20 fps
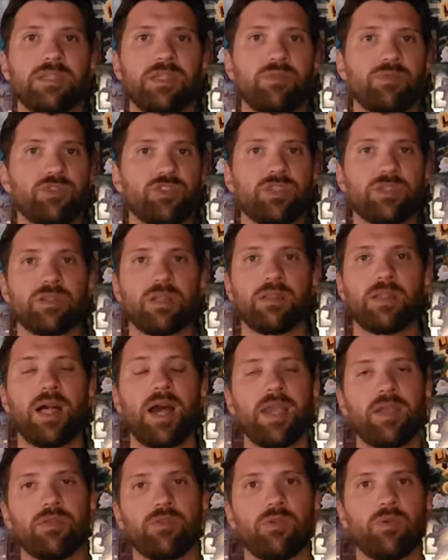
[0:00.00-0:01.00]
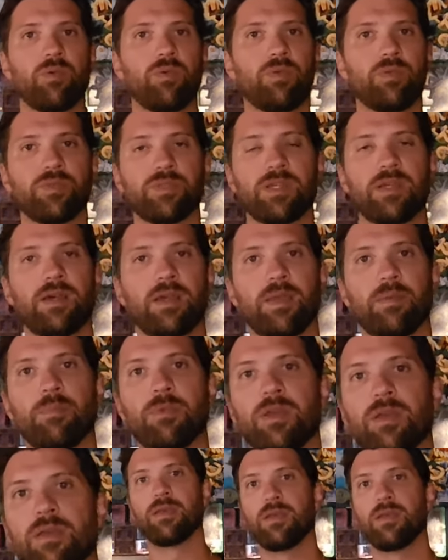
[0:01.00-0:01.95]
He was just a liar the whole time.